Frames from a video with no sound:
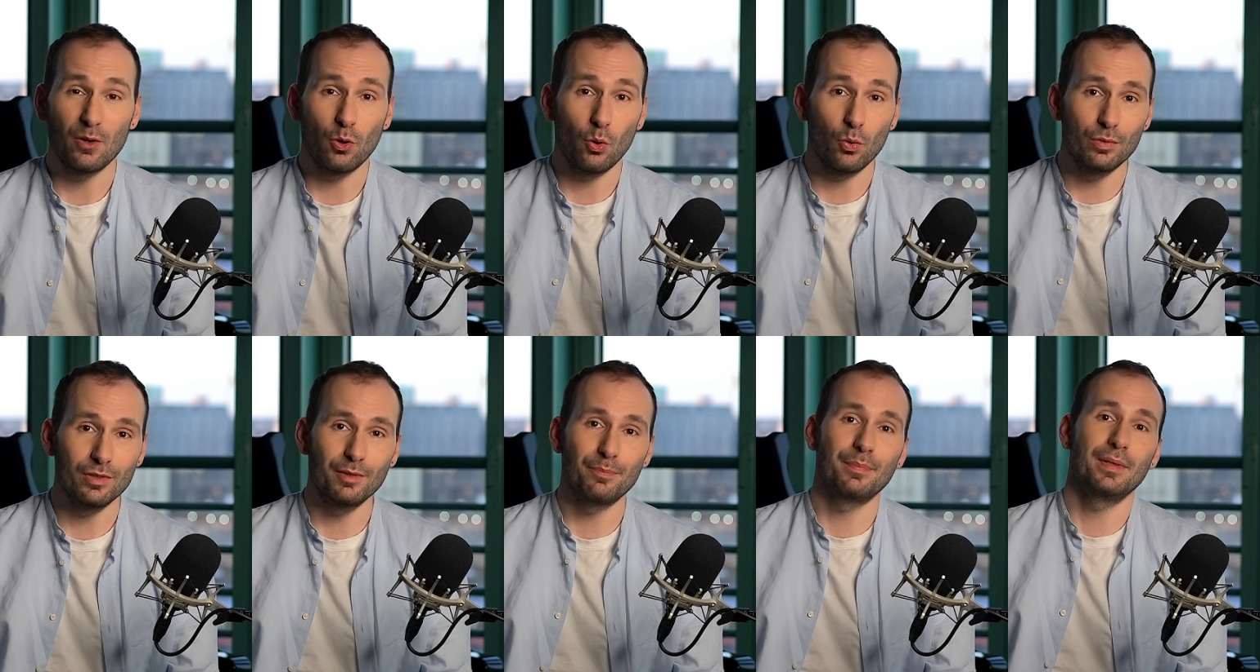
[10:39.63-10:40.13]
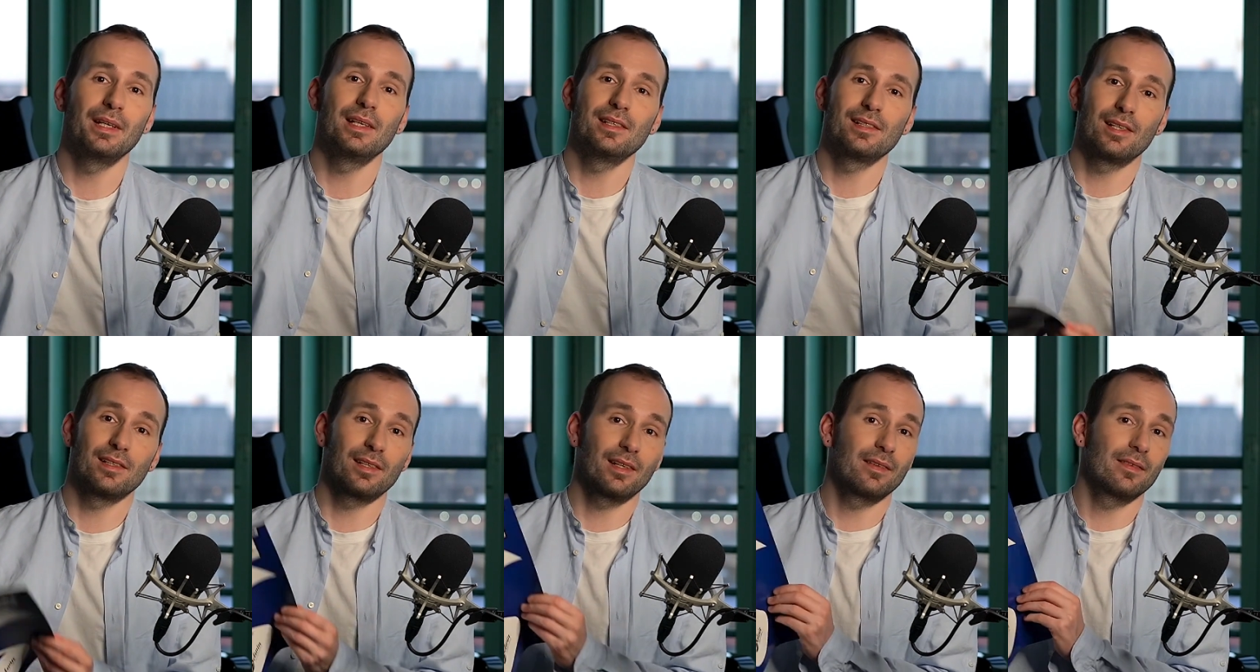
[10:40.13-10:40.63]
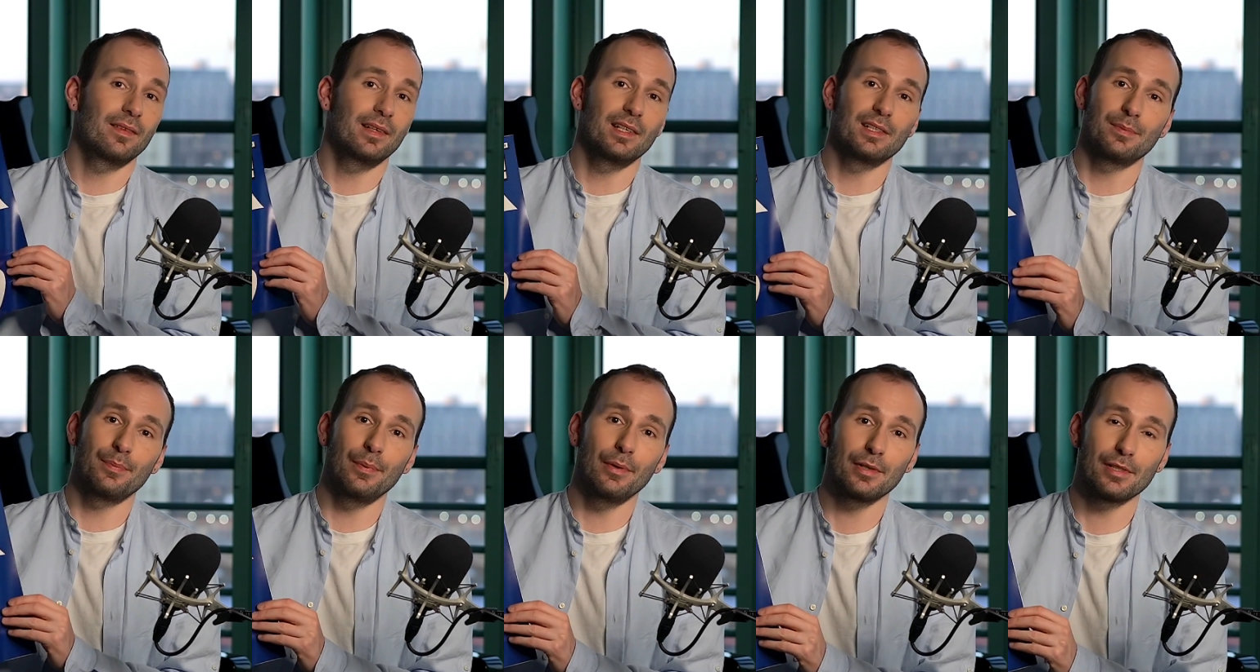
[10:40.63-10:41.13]
all the pieces in
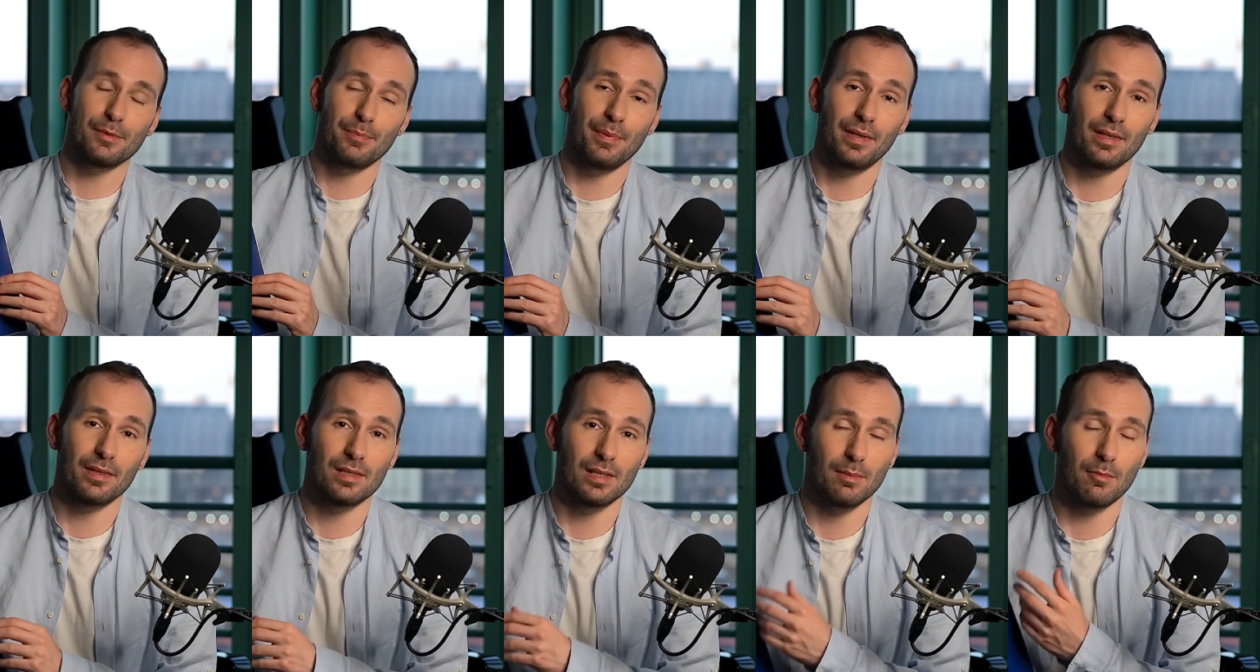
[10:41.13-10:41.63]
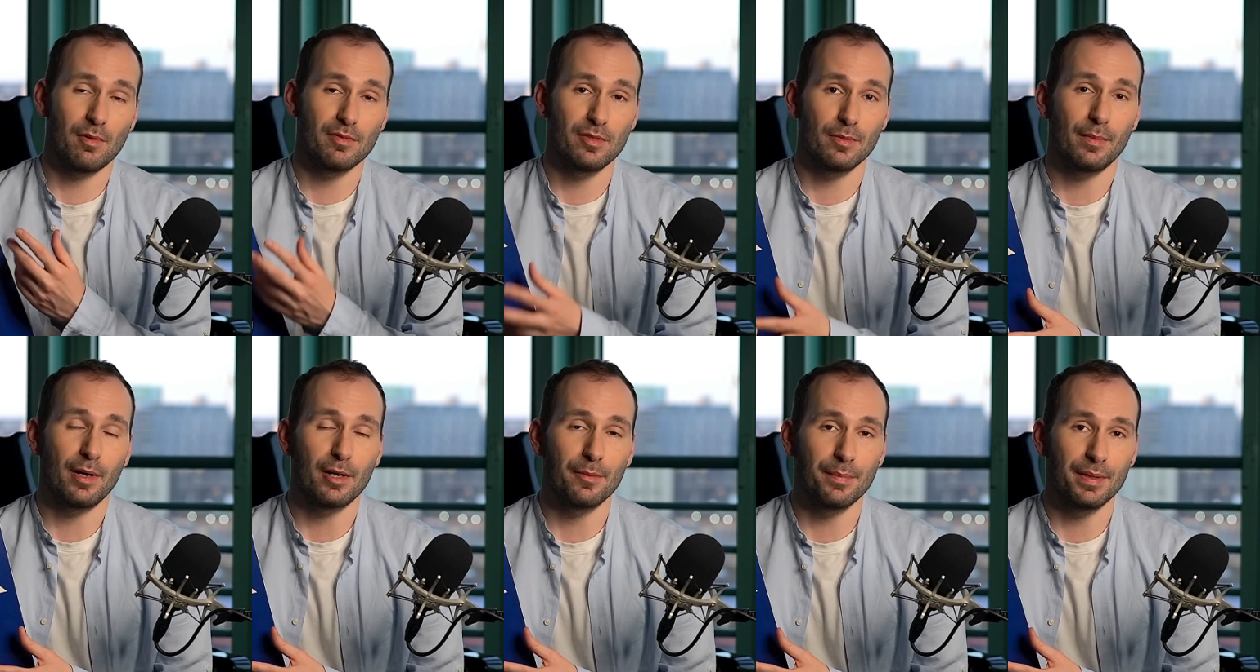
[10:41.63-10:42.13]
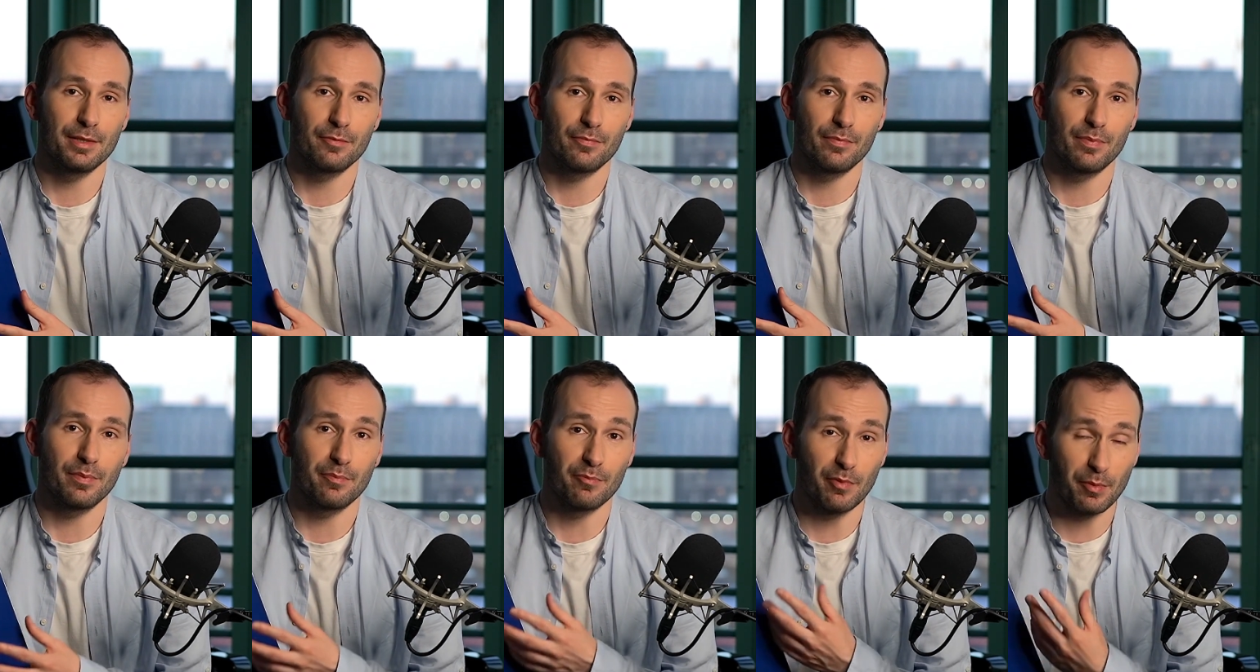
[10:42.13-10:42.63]
these books because some of them are a bit
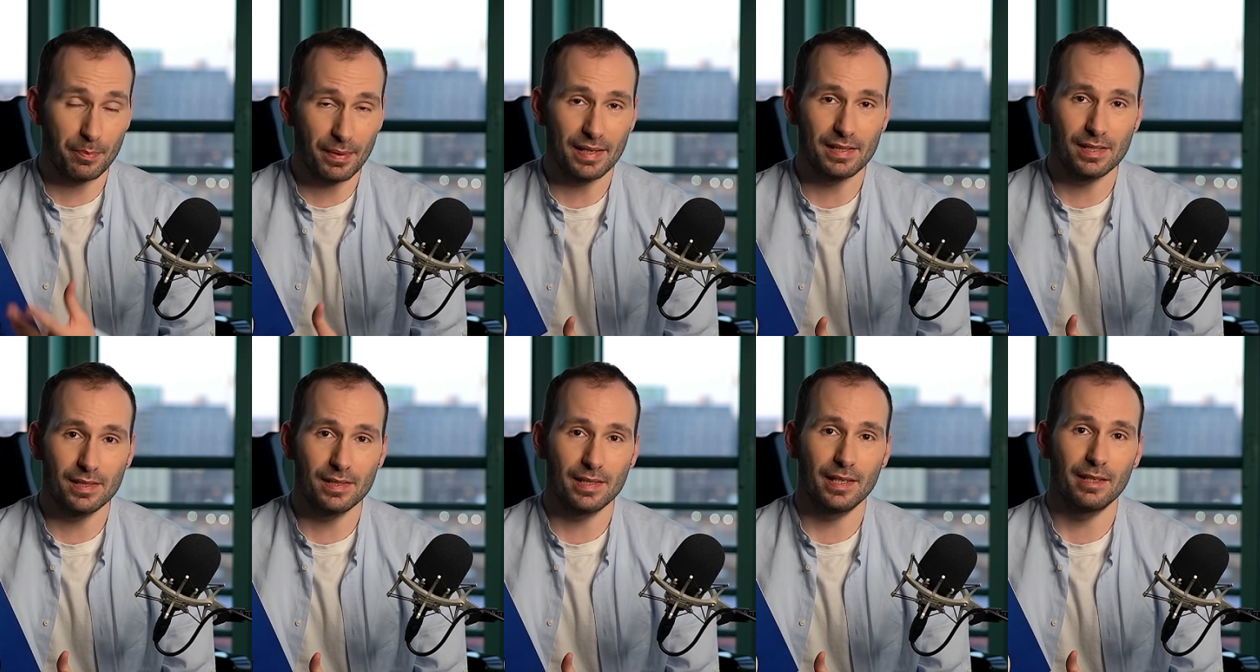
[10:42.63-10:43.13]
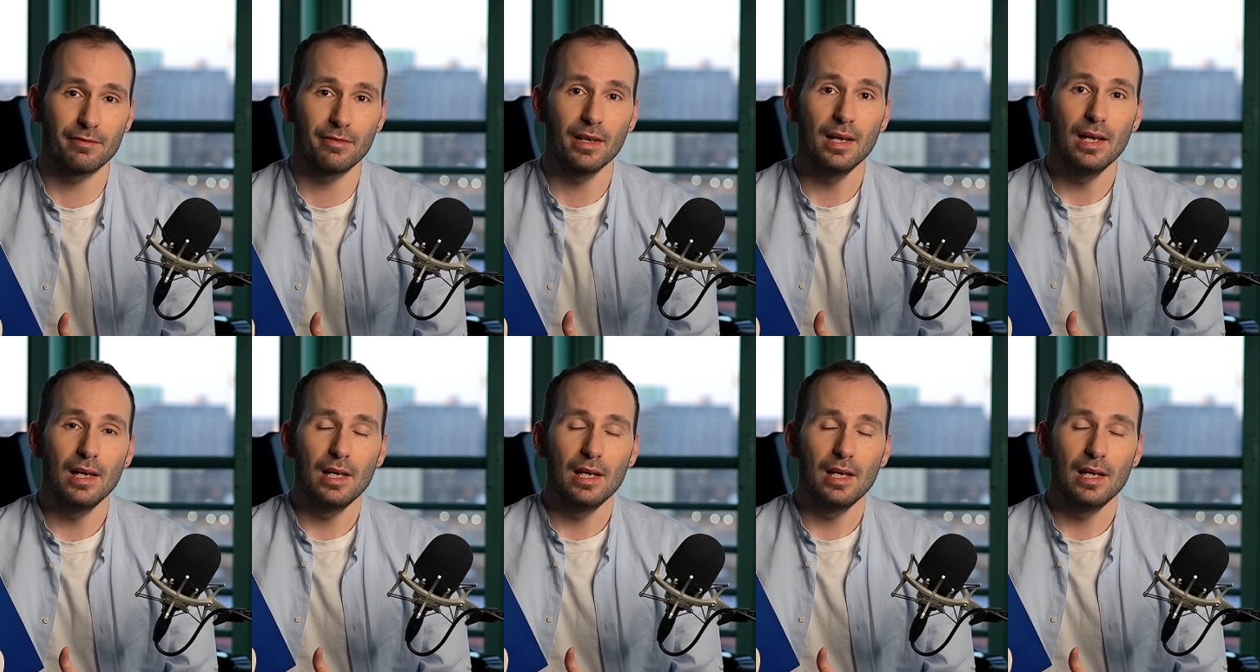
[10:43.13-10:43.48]
repetitive,